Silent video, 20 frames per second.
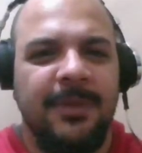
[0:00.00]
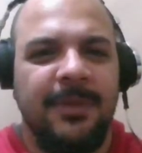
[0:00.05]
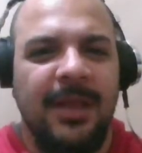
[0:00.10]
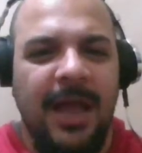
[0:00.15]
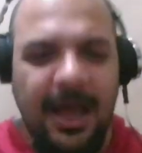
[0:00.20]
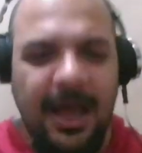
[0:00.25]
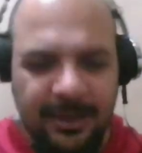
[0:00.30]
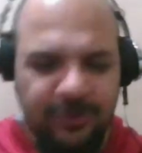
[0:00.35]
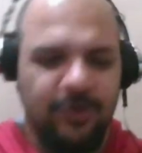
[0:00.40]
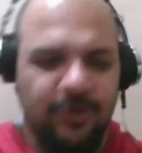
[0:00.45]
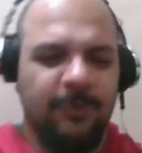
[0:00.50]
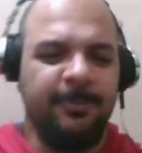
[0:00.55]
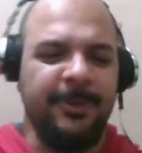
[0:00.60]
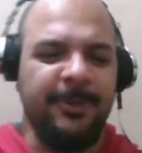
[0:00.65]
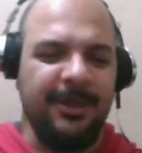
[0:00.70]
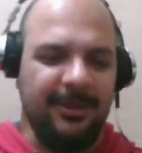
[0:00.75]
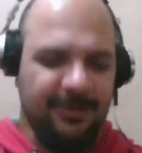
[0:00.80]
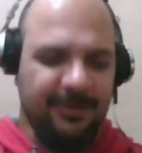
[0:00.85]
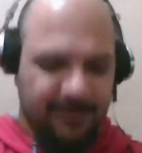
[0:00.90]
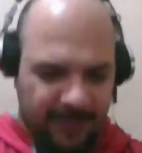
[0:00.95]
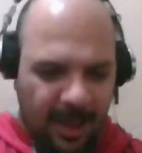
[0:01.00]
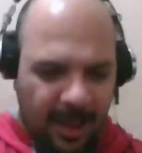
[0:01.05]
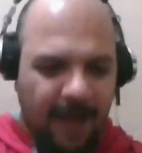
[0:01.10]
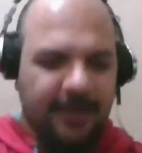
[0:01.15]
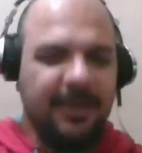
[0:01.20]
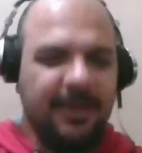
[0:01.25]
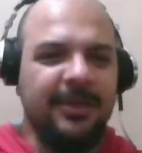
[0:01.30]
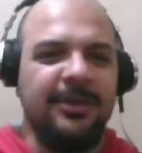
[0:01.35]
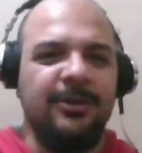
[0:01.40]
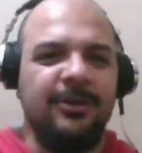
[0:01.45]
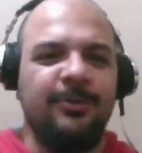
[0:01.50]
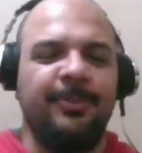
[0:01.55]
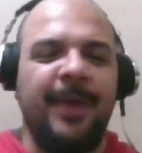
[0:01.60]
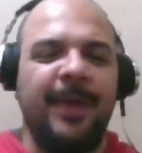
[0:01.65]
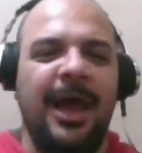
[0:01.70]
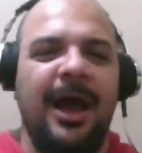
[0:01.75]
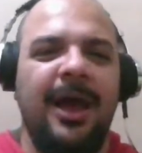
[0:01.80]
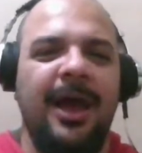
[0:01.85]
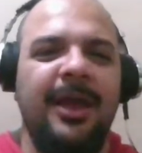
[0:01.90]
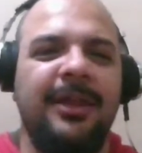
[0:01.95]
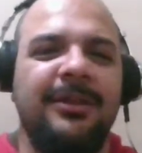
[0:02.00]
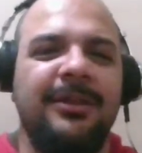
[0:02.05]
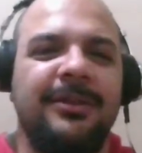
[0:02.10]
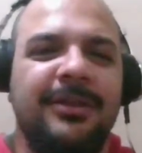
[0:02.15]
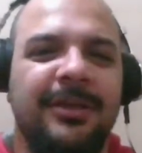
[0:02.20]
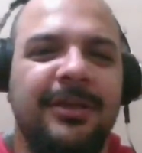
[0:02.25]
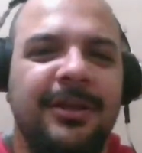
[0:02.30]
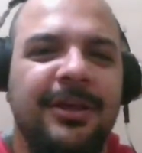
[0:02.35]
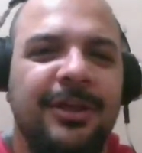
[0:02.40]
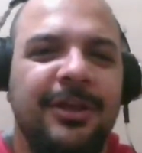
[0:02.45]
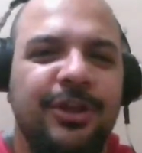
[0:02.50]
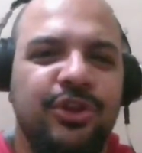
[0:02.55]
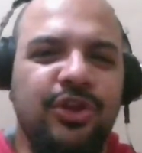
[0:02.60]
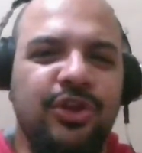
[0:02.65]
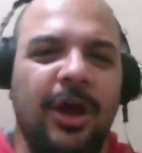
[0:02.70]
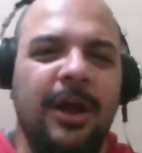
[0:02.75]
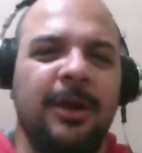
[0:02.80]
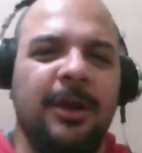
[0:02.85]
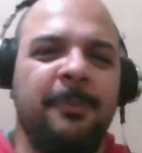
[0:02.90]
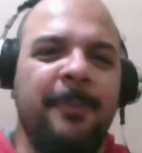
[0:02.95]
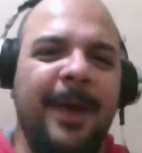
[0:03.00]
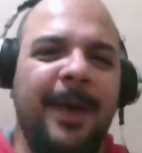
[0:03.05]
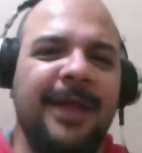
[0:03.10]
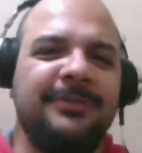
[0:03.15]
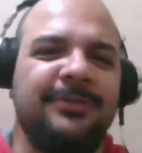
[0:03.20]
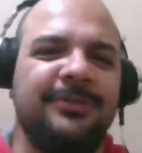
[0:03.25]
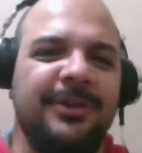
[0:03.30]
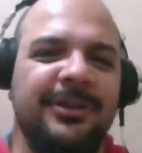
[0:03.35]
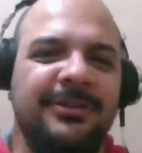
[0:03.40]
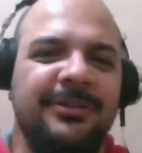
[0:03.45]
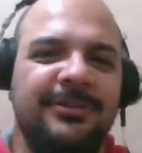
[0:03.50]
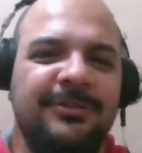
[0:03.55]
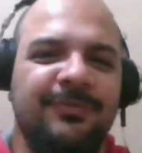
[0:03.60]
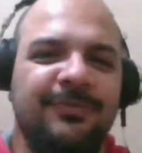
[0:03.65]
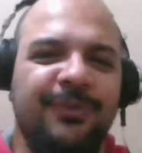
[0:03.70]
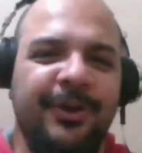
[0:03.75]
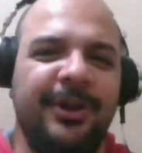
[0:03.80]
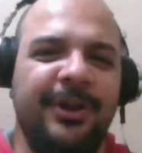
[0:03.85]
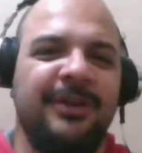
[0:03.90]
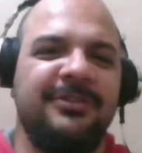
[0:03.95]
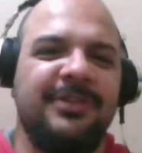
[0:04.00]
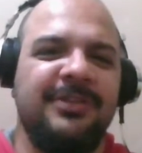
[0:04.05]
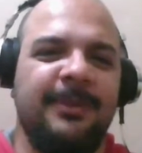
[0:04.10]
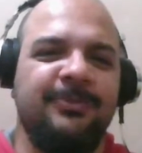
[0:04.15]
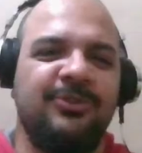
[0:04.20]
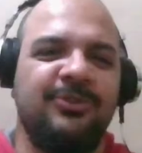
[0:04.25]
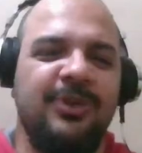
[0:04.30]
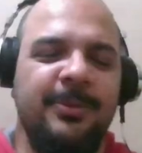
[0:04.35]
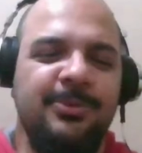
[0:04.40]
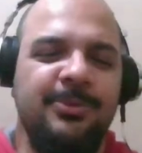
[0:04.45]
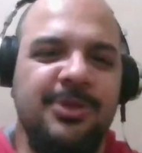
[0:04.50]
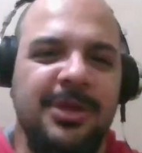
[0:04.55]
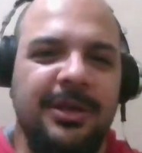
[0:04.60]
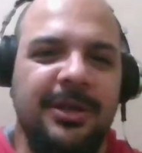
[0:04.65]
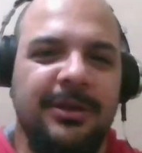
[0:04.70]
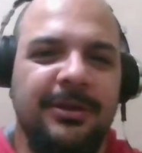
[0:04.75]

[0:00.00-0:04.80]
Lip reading: Adobe locking you behind dark patterns for your subscription.